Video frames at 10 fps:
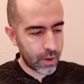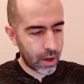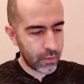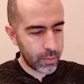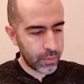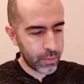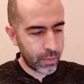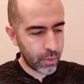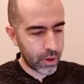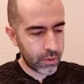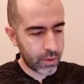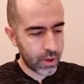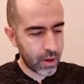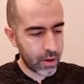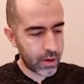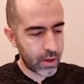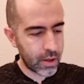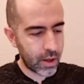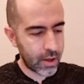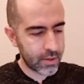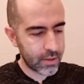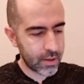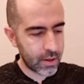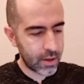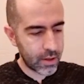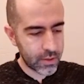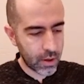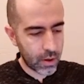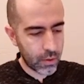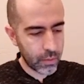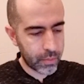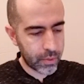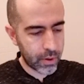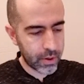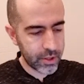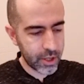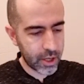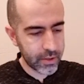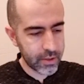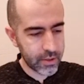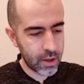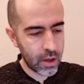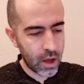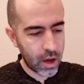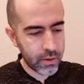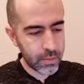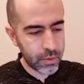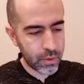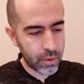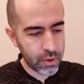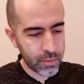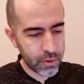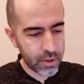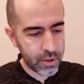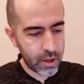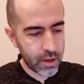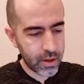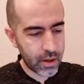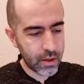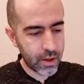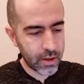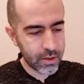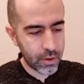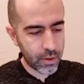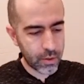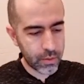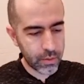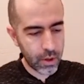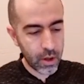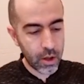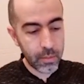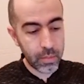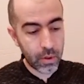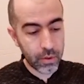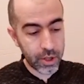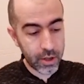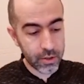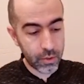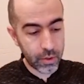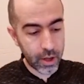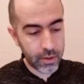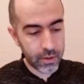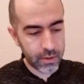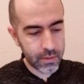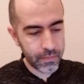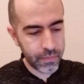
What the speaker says: I will put Polkadot here. It has its own parachains. I will put Cosmos in here, and it has own blockchains connected